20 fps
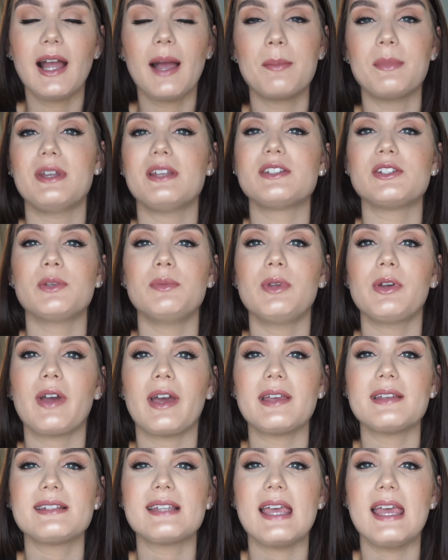I'm going to zoom you
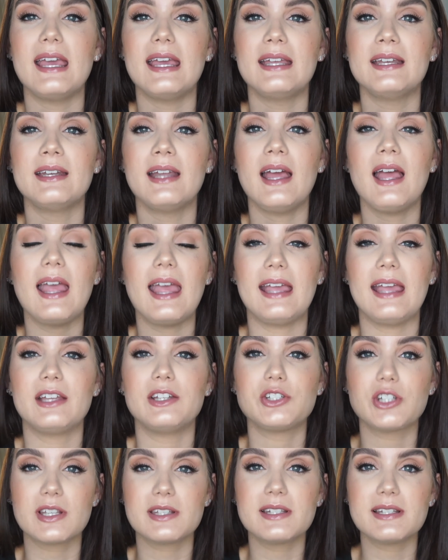guys in
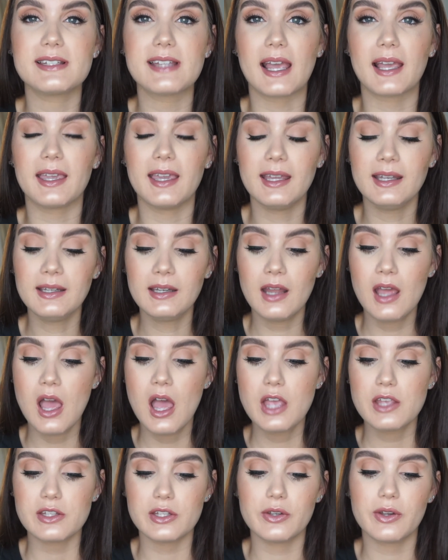just a second
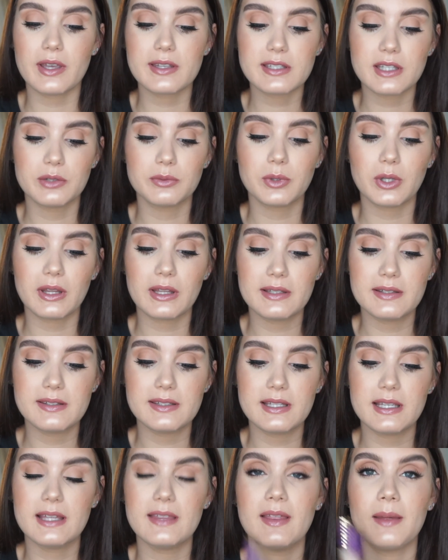so you guys can really
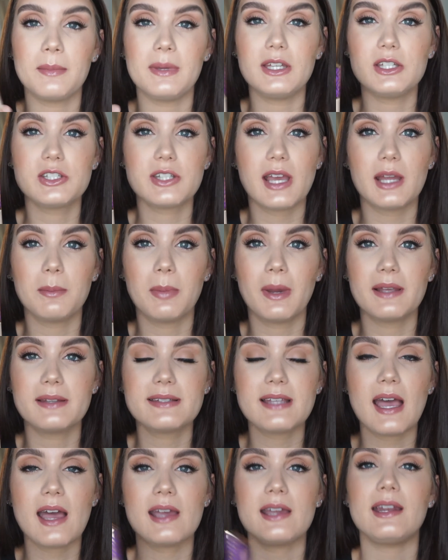see them each side by
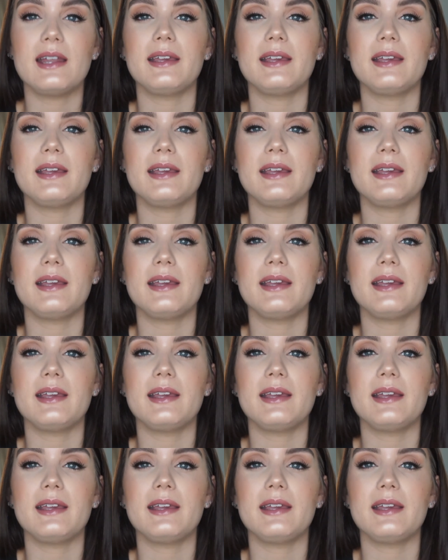side.